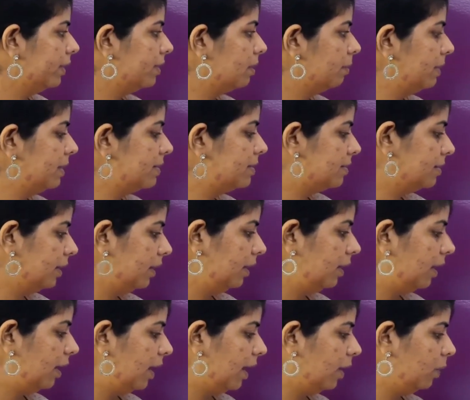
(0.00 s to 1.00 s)
vitamin
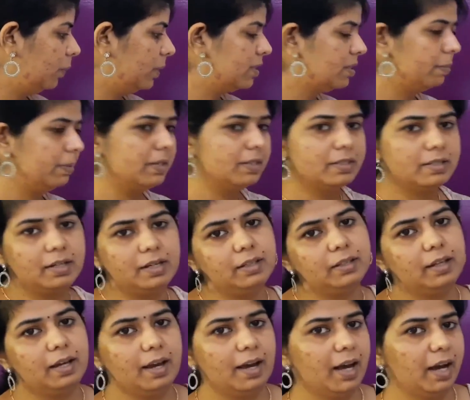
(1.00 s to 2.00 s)
C and vitamin D
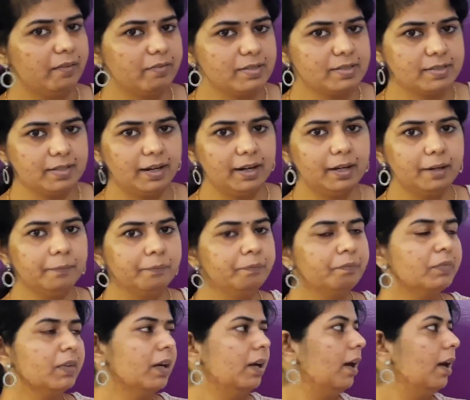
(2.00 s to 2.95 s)
they have said.